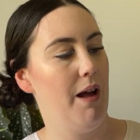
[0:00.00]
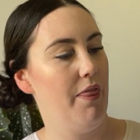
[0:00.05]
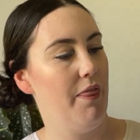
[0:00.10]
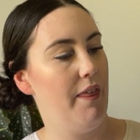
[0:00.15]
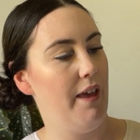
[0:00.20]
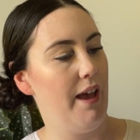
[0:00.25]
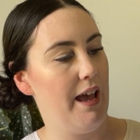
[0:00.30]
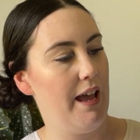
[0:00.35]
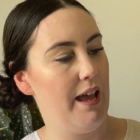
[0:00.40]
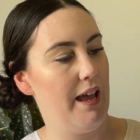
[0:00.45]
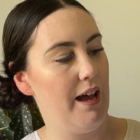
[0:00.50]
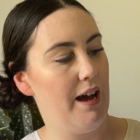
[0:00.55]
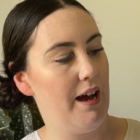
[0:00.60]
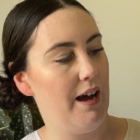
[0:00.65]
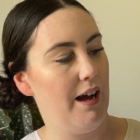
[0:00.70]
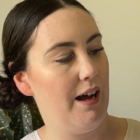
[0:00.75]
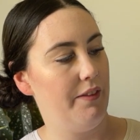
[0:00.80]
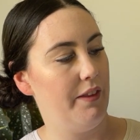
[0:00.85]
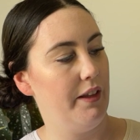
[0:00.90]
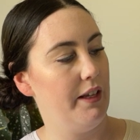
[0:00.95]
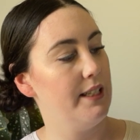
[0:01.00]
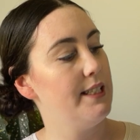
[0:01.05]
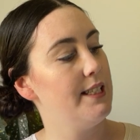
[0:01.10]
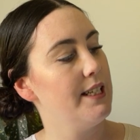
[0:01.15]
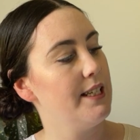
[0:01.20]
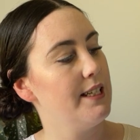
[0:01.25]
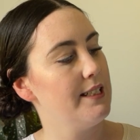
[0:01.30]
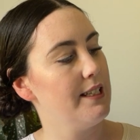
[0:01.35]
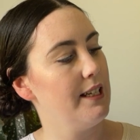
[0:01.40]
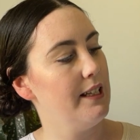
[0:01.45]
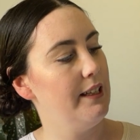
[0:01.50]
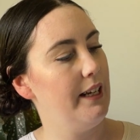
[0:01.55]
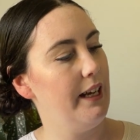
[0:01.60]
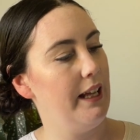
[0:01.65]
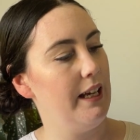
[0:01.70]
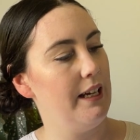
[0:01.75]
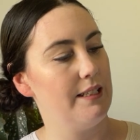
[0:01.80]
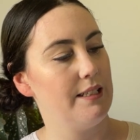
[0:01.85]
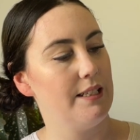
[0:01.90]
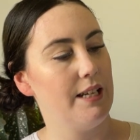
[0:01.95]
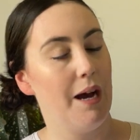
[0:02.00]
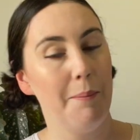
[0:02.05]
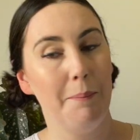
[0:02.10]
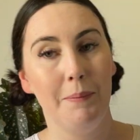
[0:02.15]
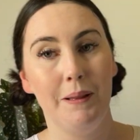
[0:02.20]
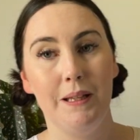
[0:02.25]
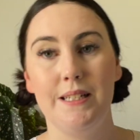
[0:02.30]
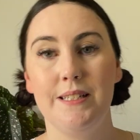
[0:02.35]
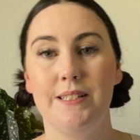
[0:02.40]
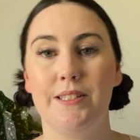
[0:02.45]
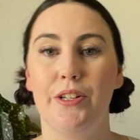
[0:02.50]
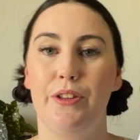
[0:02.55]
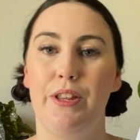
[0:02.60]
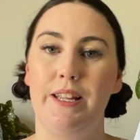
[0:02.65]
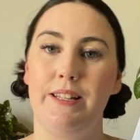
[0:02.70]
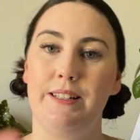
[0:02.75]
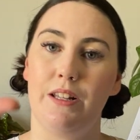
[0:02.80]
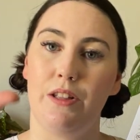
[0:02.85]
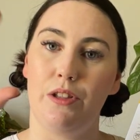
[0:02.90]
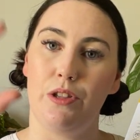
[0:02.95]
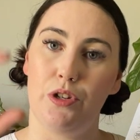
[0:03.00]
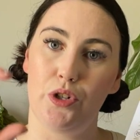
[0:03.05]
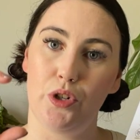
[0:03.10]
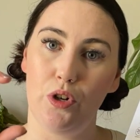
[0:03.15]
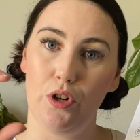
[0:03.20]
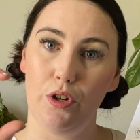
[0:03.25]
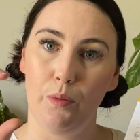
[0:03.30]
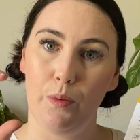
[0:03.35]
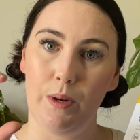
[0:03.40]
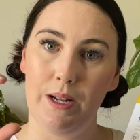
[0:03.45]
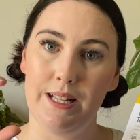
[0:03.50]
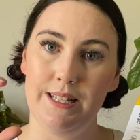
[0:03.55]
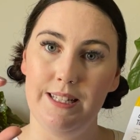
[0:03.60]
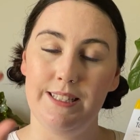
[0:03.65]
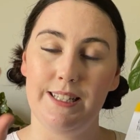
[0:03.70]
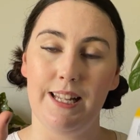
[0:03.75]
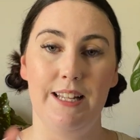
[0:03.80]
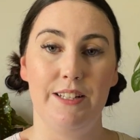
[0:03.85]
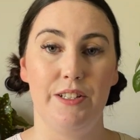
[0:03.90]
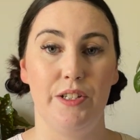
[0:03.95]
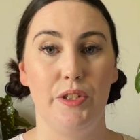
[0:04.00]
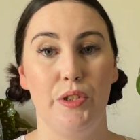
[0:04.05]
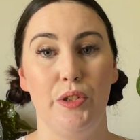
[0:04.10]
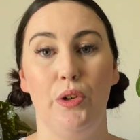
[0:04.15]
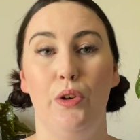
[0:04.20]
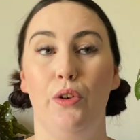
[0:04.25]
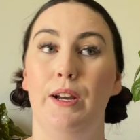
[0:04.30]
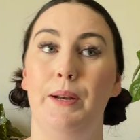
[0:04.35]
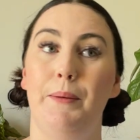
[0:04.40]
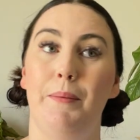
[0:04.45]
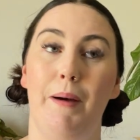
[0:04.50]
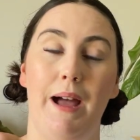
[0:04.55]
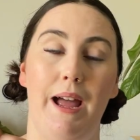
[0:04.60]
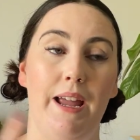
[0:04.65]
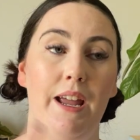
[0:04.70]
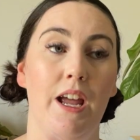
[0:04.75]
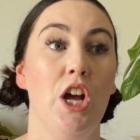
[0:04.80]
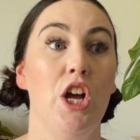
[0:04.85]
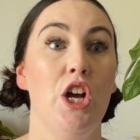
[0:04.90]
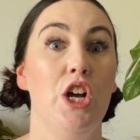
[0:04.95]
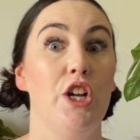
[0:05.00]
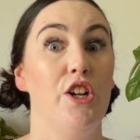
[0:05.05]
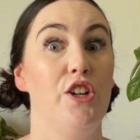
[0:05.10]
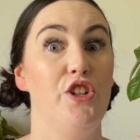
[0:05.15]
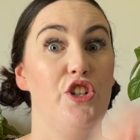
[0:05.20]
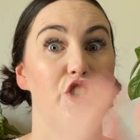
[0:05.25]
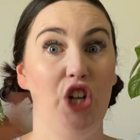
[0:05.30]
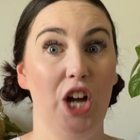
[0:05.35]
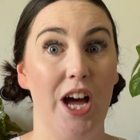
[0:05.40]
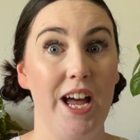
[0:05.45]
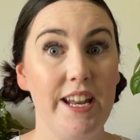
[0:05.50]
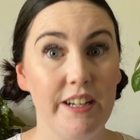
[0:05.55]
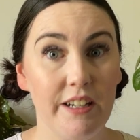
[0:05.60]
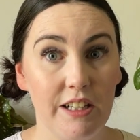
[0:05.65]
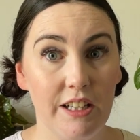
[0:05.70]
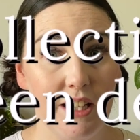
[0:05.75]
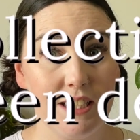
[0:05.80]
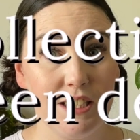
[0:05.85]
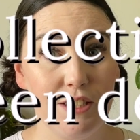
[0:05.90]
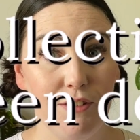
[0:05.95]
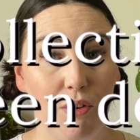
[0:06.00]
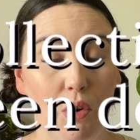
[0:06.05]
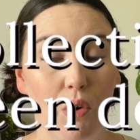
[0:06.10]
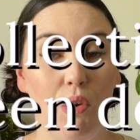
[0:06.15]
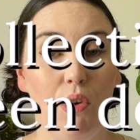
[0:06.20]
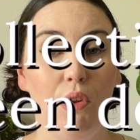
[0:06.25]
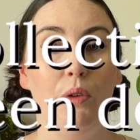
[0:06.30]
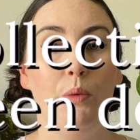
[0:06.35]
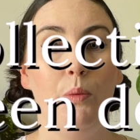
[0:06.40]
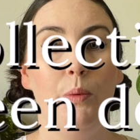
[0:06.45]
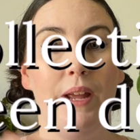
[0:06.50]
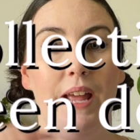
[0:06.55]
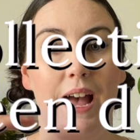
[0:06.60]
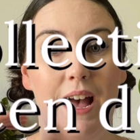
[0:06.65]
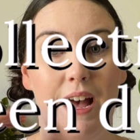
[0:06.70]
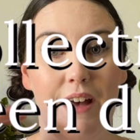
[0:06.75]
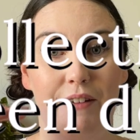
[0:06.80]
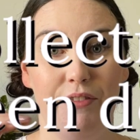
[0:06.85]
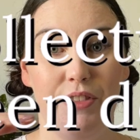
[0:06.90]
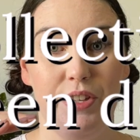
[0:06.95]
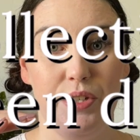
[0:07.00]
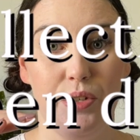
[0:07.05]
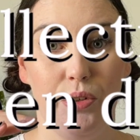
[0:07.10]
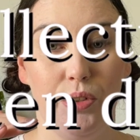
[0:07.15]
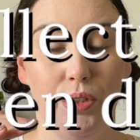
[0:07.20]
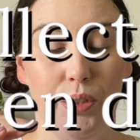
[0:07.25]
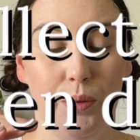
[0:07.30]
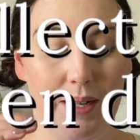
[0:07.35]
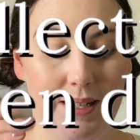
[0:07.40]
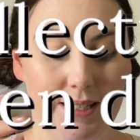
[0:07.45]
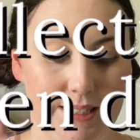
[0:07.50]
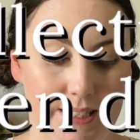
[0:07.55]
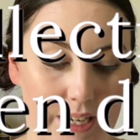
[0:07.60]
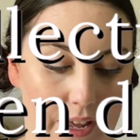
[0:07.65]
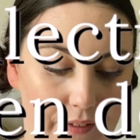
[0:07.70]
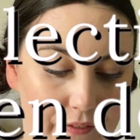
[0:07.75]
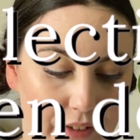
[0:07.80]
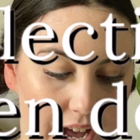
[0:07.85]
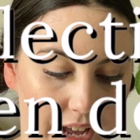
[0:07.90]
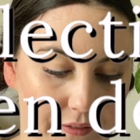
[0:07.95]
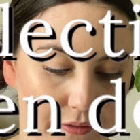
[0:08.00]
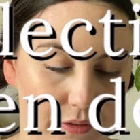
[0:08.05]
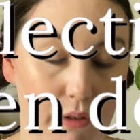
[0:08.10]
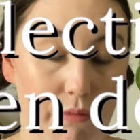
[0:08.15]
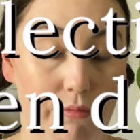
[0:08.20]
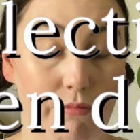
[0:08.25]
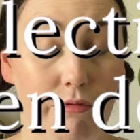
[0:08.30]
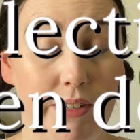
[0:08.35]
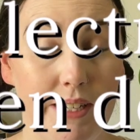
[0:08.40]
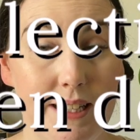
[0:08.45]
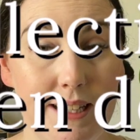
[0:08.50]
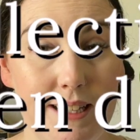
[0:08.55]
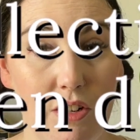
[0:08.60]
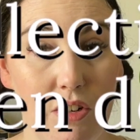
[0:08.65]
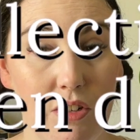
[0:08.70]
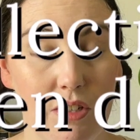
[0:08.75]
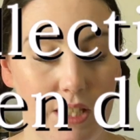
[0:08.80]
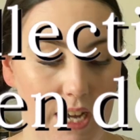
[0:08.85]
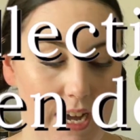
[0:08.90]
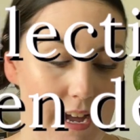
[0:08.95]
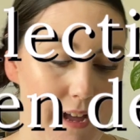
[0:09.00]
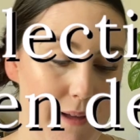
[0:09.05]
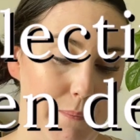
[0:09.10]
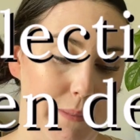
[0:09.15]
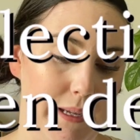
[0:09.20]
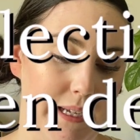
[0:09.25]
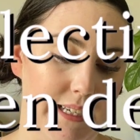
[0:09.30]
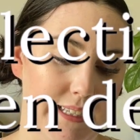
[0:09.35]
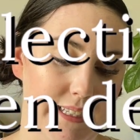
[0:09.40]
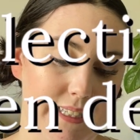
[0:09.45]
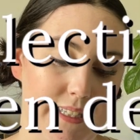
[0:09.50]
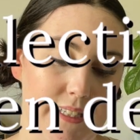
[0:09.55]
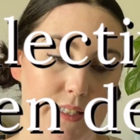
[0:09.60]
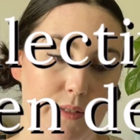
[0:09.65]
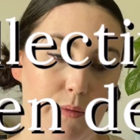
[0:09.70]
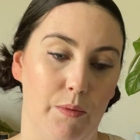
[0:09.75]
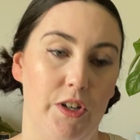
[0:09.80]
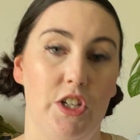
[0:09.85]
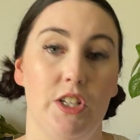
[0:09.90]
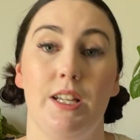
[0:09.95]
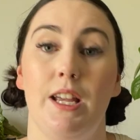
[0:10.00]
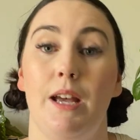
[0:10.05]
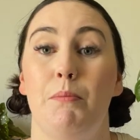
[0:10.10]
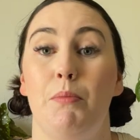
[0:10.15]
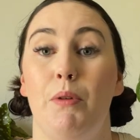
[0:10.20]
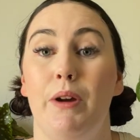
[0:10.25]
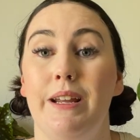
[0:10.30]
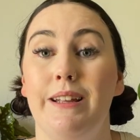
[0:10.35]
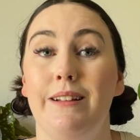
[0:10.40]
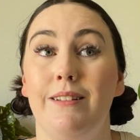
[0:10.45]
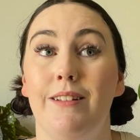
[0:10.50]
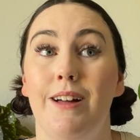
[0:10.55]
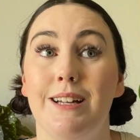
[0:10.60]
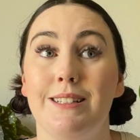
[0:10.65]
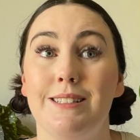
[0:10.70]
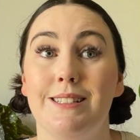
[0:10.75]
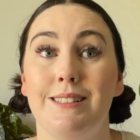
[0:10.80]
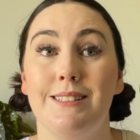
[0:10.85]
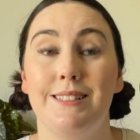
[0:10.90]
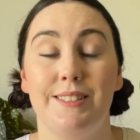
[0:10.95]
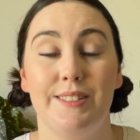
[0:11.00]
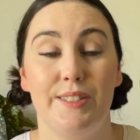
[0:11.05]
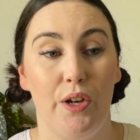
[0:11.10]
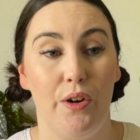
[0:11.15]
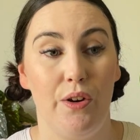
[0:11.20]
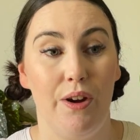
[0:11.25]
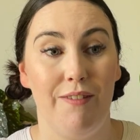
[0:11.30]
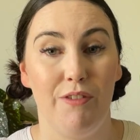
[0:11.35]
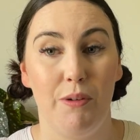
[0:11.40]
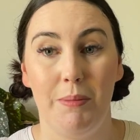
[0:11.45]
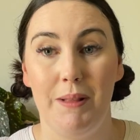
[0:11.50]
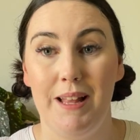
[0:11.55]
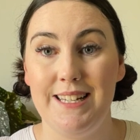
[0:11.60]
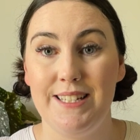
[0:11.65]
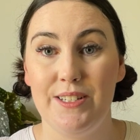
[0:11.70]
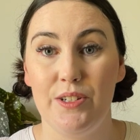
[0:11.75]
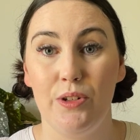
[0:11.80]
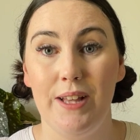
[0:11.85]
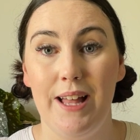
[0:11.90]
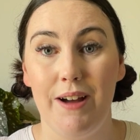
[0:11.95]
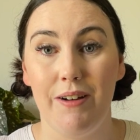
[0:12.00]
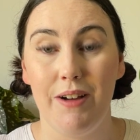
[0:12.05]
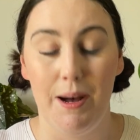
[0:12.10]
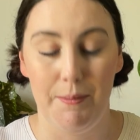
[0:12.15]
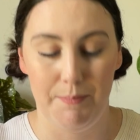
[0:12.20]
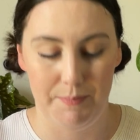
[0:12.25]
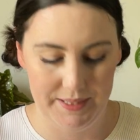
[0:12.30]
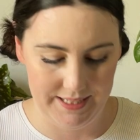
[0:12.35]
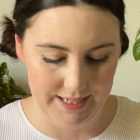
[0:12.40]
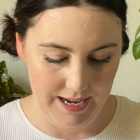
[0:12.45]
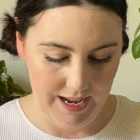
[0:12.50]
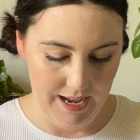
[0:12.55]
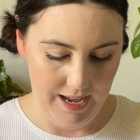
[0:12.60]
They are the 6 linear tumblers, so these are the short ones, as you saw in my giant collective haul. We have the taller ones that I've had for a really long time because we just kept breaking glasses, so I've replaced all our cups.